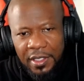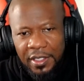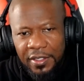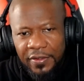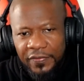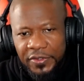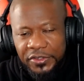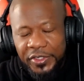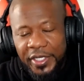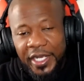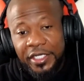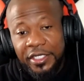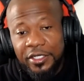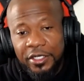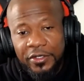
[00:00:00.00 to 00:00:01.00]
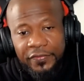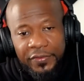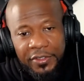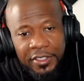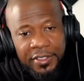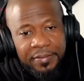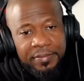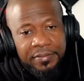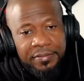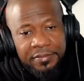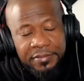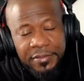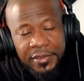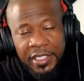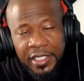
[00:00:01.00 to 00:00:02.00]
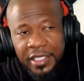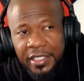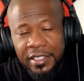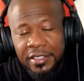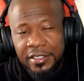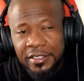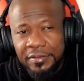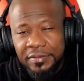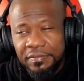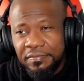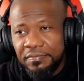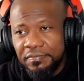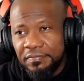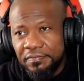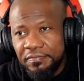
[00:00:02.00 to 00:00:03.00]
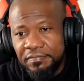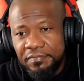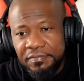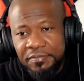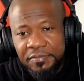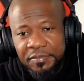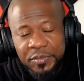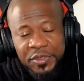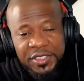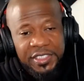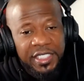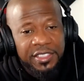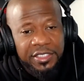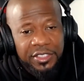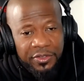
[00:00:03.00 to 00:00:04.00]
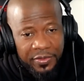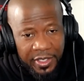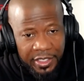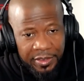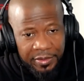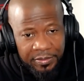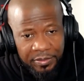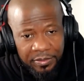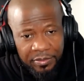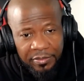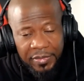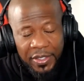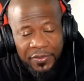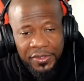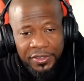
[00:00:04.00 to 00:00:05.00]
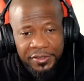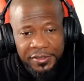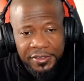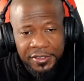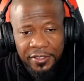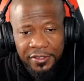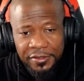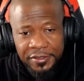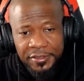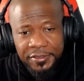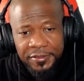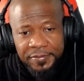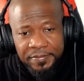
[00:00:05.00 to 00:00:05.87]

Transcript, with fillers: for trying to cover up a um, sex crime by one of her sergeants.